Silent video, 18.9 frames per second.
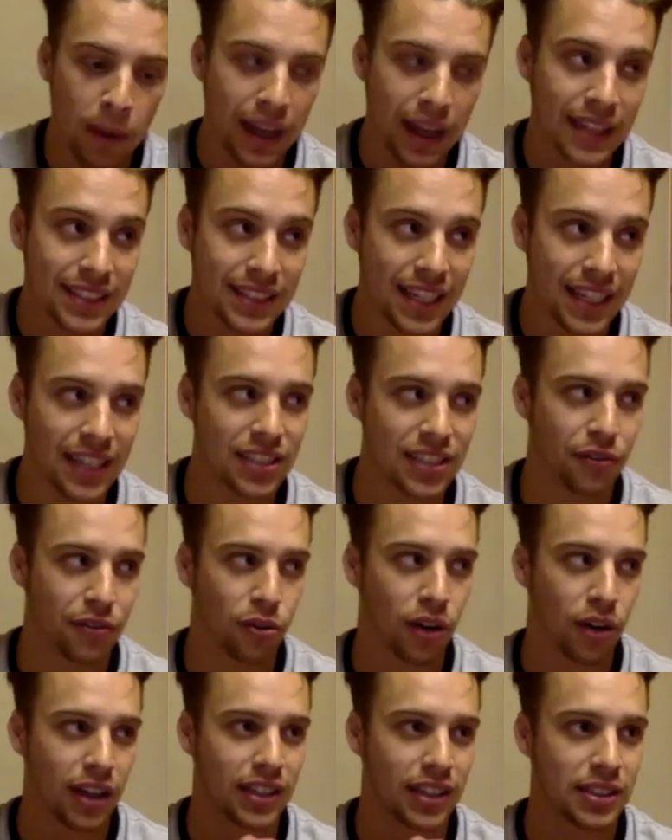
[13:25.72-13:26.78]
playing tennis, I
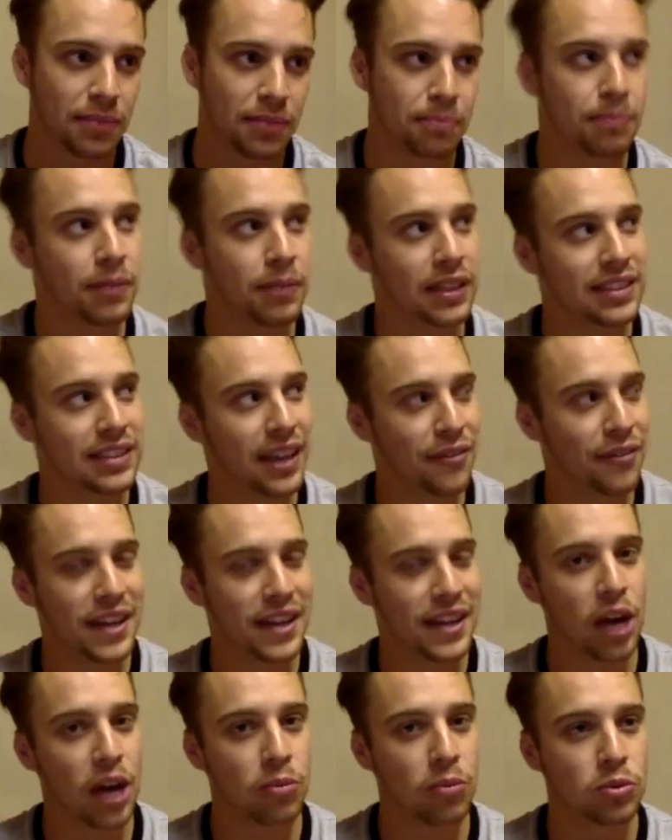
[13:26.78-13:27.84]
feel like a, it
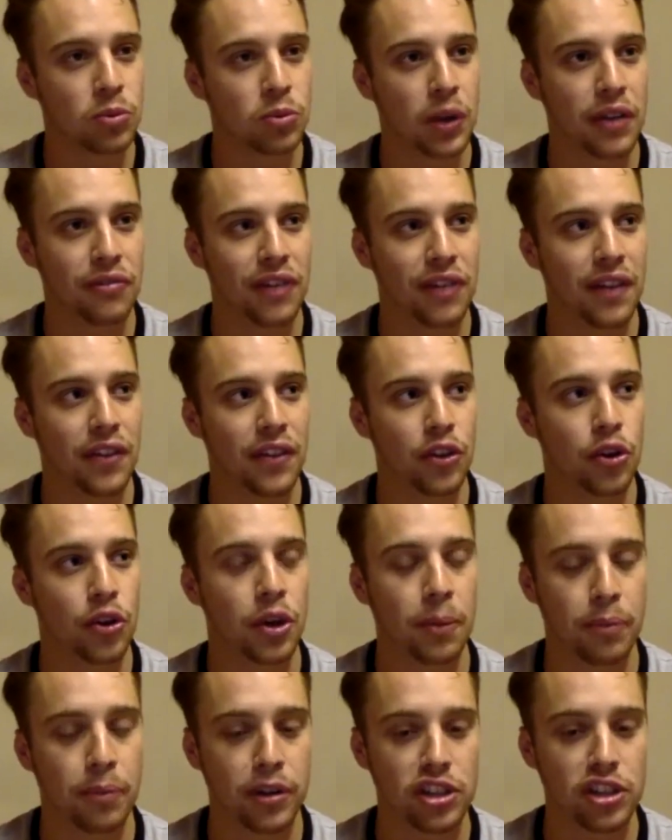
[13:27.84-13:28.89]
definitely helps where the fact that you
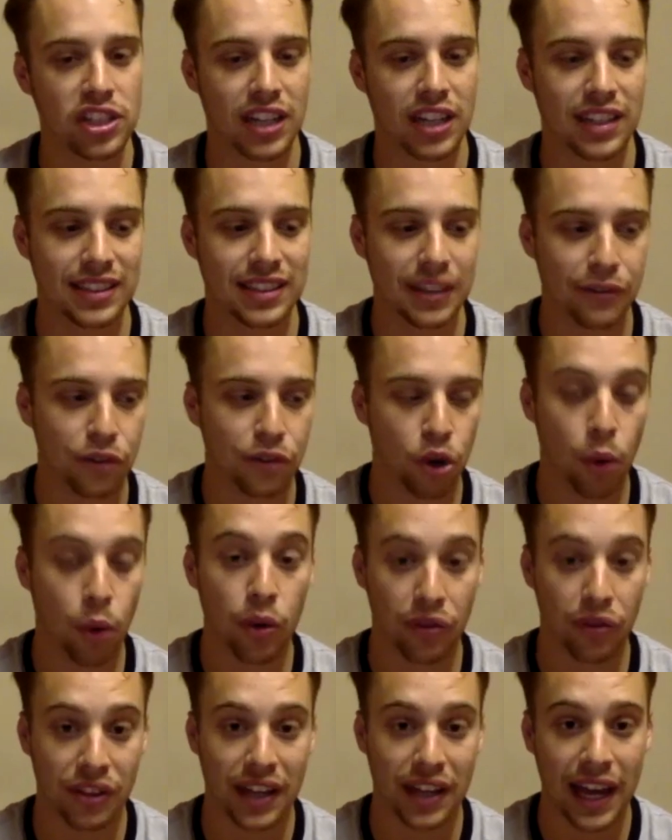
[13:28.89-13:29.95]
can appreciate the
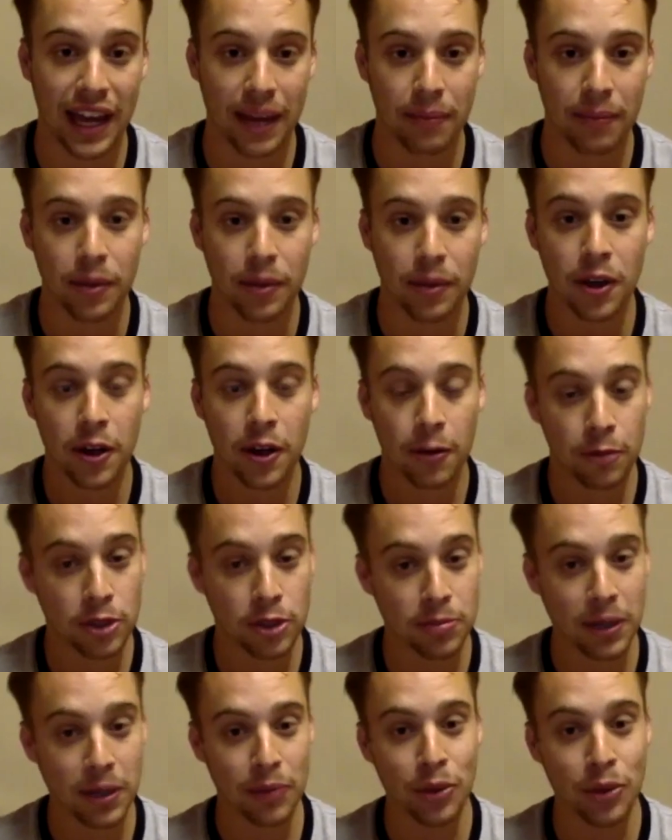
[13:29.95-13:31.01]
difficulty of the game
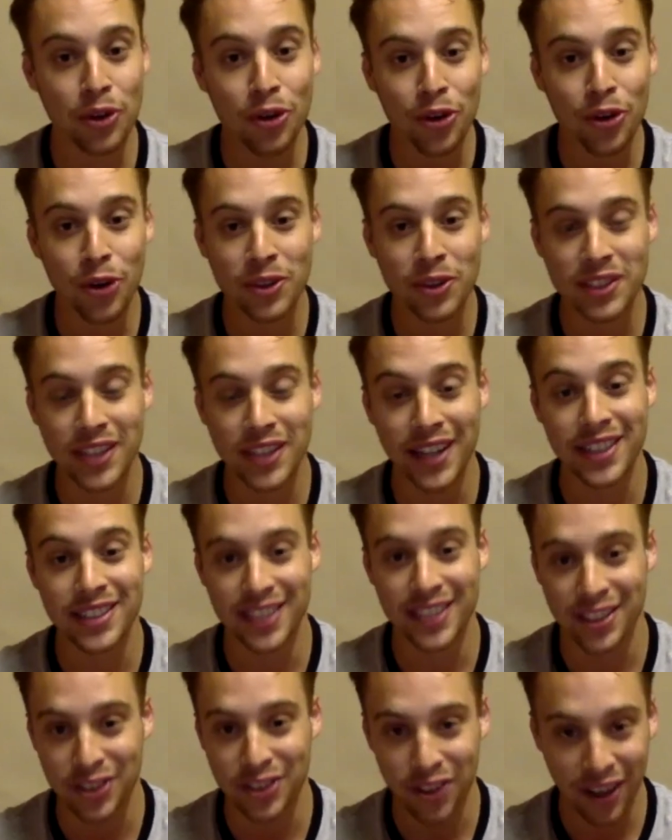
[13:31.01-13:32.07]
because, mate, when you're new to
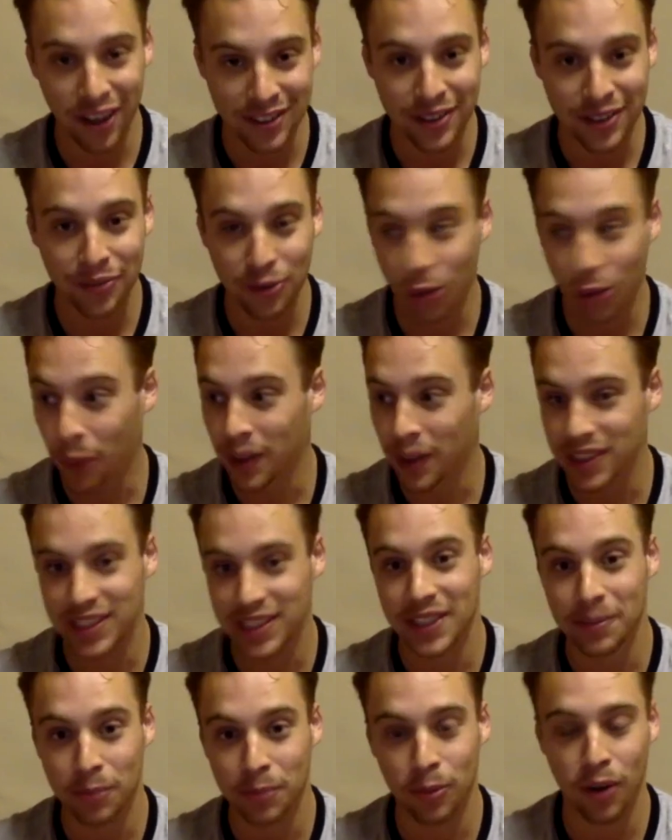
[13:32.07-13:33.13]
tennis, yeah, do you know how difficult it is to
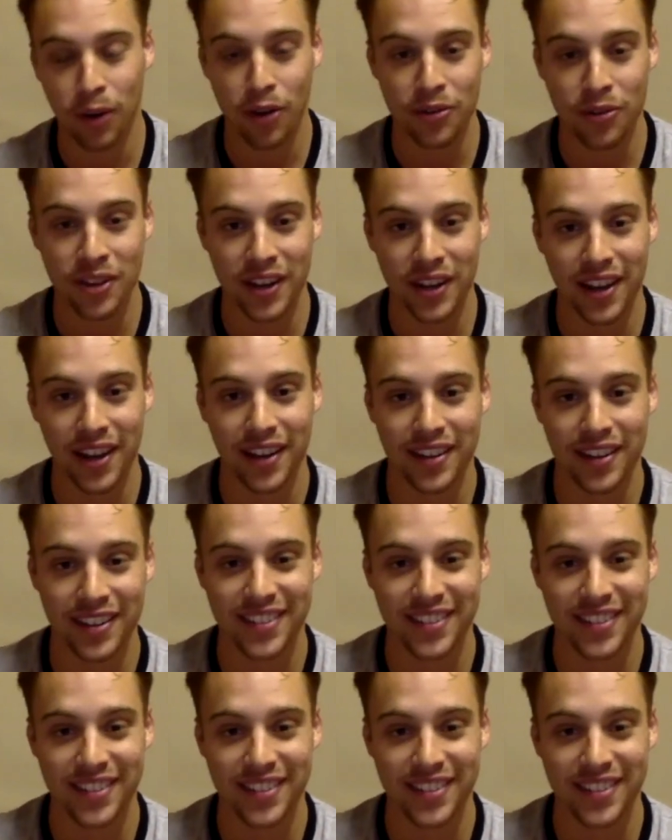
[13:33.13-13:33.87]
get the ball over the net?